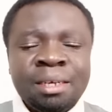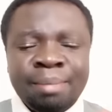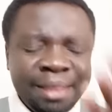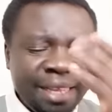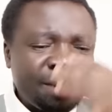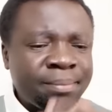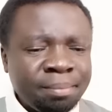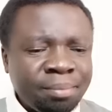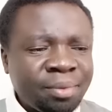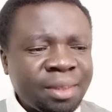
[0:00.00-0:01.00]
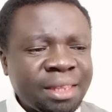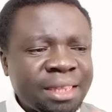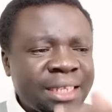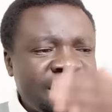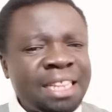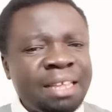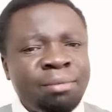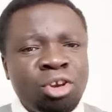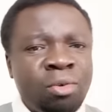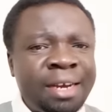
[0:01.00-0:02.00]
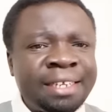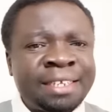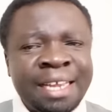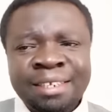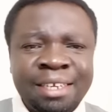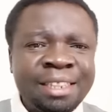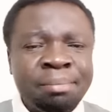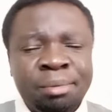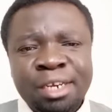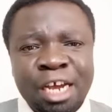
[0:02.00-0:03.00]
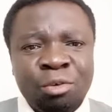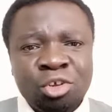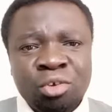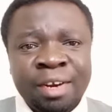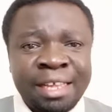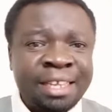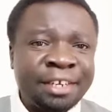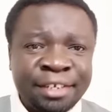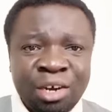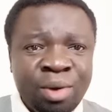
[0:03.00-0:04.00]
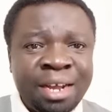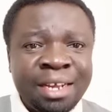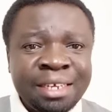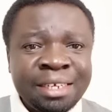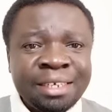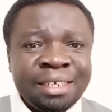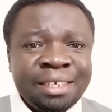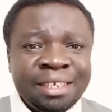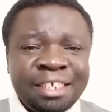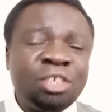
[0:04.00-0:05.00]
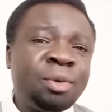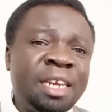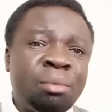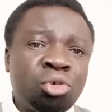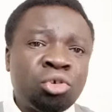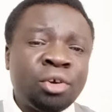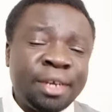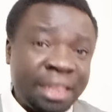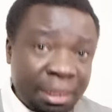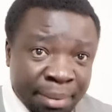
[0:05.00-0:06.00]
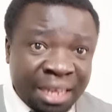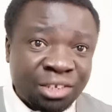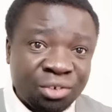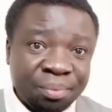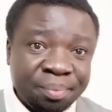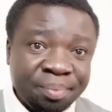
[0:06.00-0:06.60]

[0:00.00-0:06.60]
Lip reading: But then, the other video we were discussing the body language of Rigathi Gachagua and William Ruto in the bus.